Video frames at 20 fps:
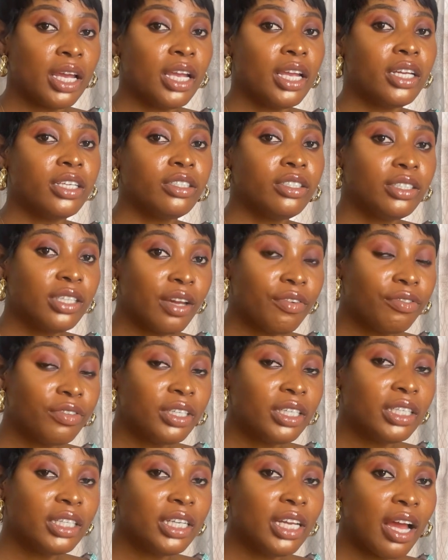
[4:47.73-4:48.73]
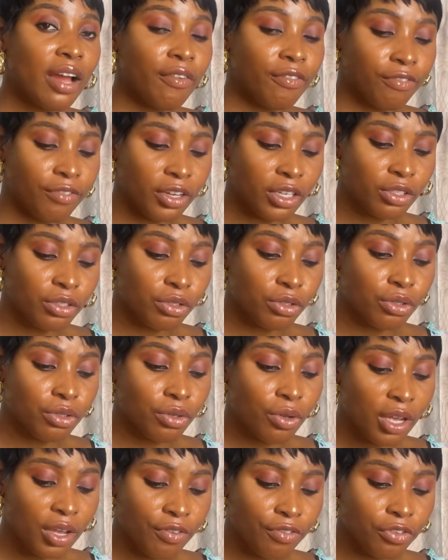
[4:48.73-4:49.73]
It definitely affects you. So
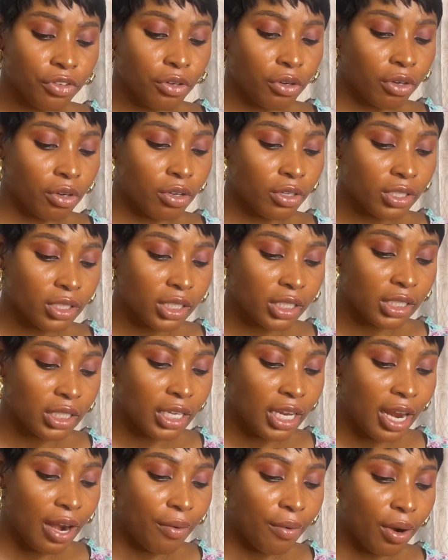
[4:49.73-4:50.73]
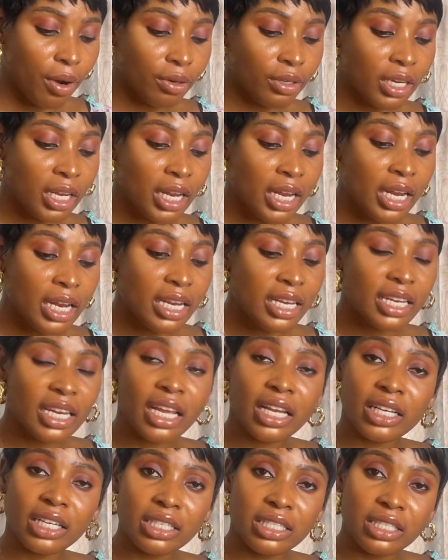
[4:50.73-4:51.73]
if you're constantly around
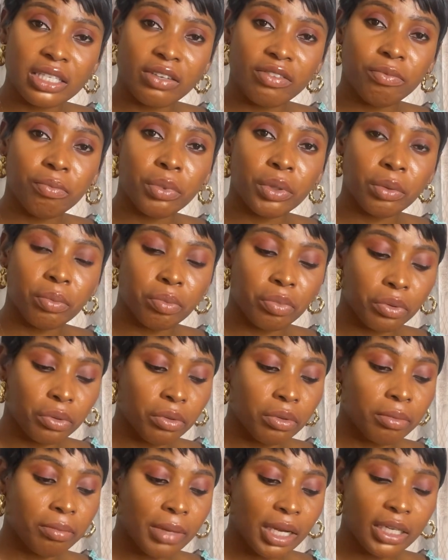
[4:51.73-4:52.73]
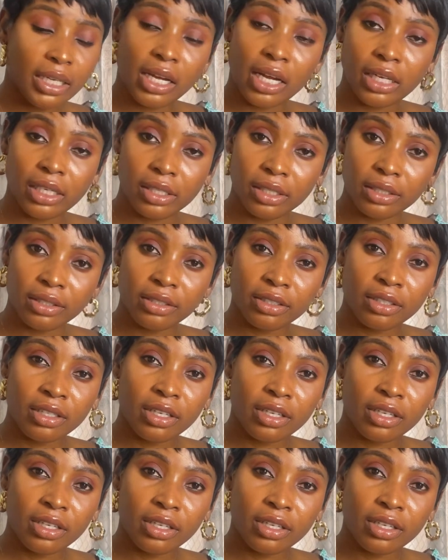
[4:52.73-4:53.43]
negative people, my darling,